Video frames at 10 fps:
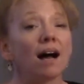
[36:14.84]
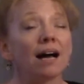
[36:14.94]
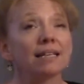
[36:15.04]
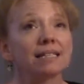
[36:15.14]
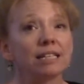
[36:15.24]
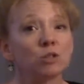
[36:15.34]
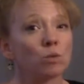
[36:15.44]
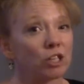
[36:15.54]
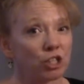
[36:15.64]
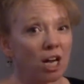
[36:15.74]
I teach
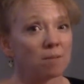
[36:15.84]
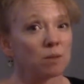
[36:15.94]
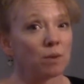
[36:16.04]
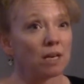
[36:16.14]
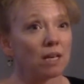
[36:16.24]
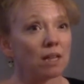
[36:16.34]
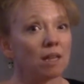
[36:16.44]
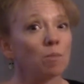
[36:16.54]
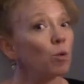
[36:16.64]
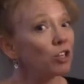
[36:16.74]
workshops with
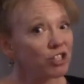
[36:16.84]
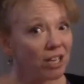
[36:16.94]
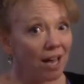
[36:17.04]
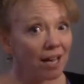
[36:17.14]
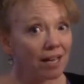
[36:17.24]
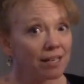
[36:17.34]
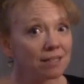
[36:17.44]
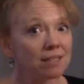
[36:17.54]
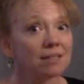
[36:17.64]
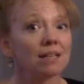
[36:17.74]
porch
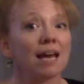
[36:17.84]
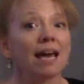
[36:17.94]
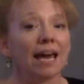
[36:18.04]
signs